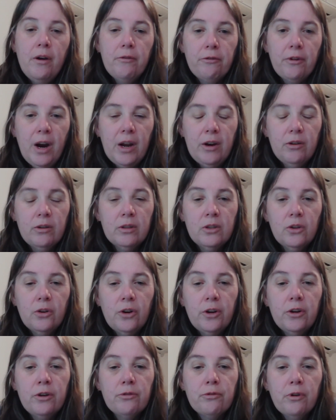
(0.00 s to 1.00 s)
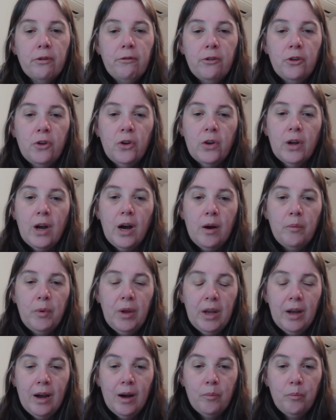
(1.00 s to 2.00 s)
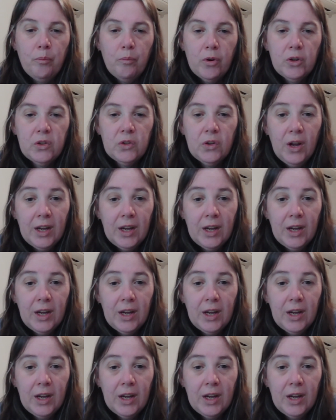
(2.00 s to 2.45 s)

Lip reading: fragrance oil review coming up most